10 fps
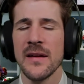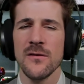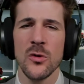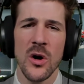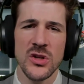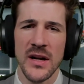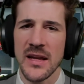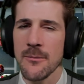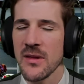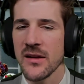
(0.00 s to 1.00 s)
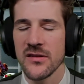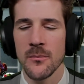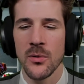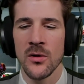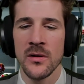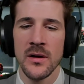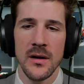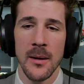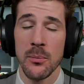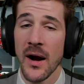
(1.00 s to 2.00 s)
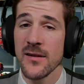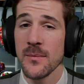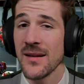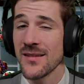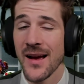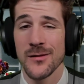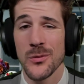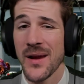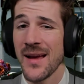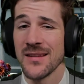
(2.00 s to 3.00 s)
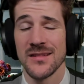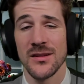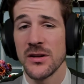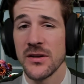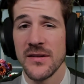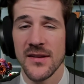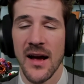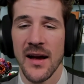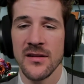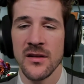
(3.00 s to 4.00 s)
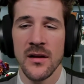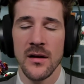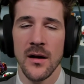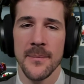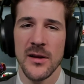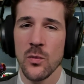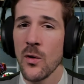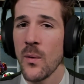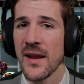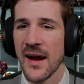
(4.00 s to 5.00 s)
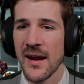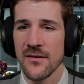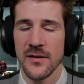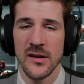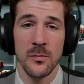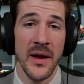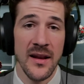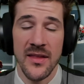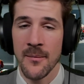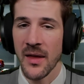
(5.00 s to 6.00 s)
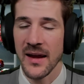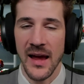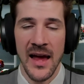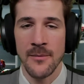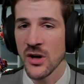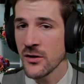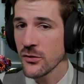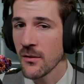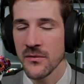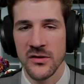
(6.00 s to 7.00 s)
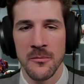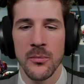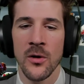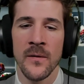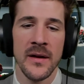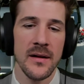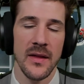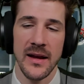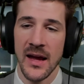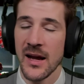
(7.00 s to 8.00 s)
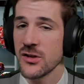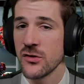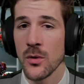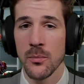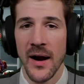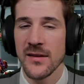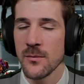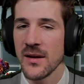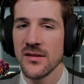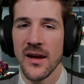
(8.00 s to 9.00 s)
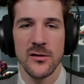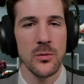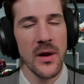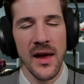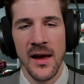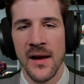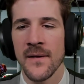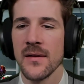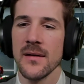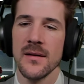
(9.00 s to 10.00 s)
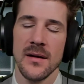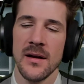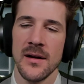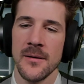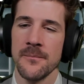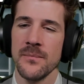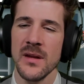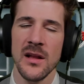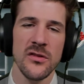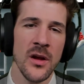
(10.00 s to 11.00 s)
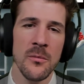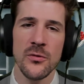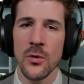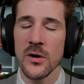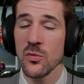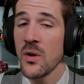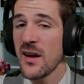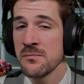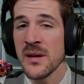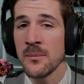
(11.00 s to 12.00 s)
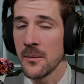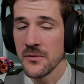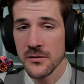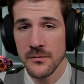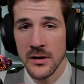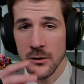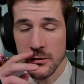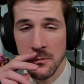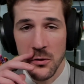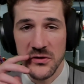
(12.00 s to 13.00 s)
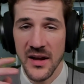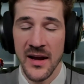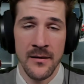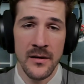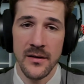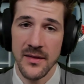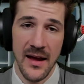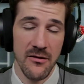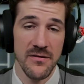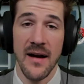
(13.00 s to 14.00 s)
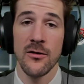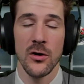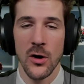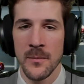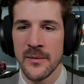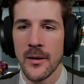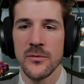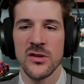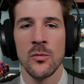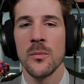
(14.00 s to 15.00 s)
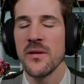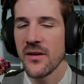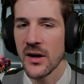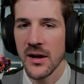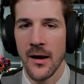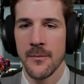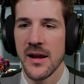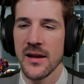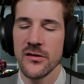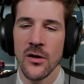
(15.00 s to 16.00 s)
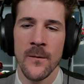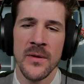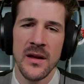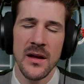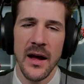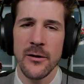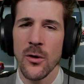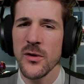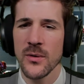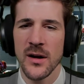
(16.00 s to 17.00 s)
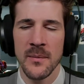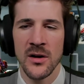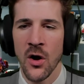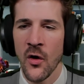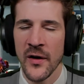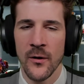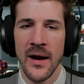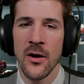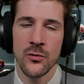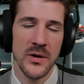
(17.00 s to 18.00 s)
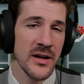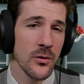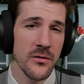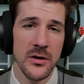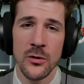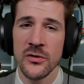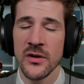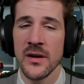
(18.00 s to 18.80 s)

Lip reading: If you are trying to keep things simple, a bridesmaid size bouquet is still a good size. That's one way to kind of explain to them like, hey, I'm trying to do something simple. Like, can I just do a bridesmaid size bouquet? And some florists will have minimums. Some will say they have a $500 minimum. Some will be very accommodating. So I'd always recommend calling around, reading reviews,